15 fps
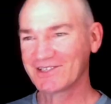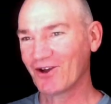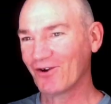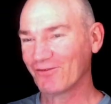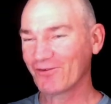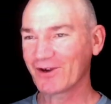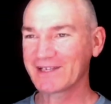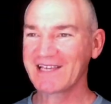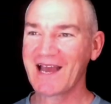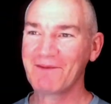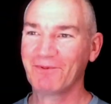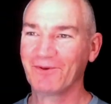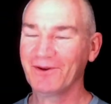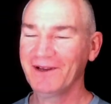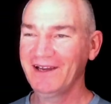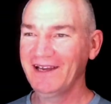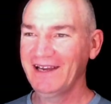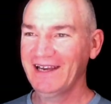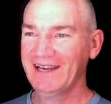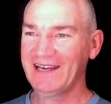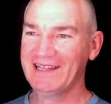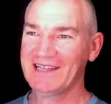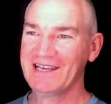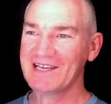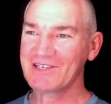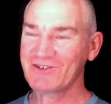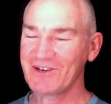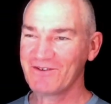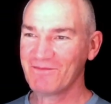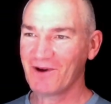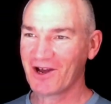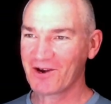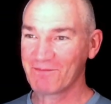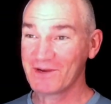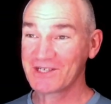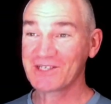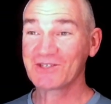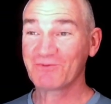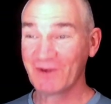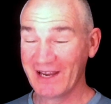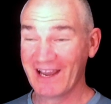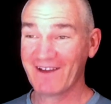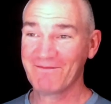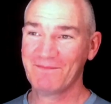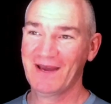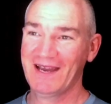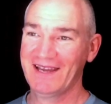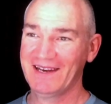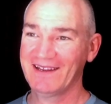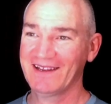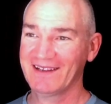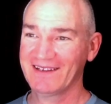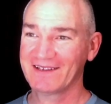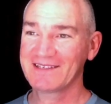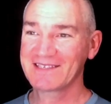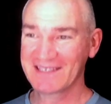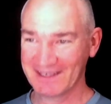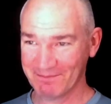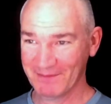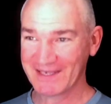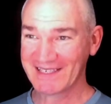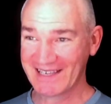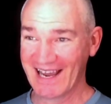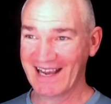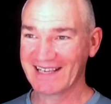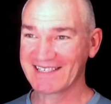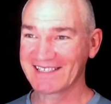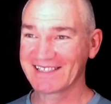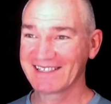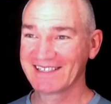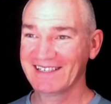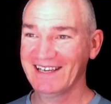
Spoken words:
So, for example, in the history of modern missions, we have made mistakes.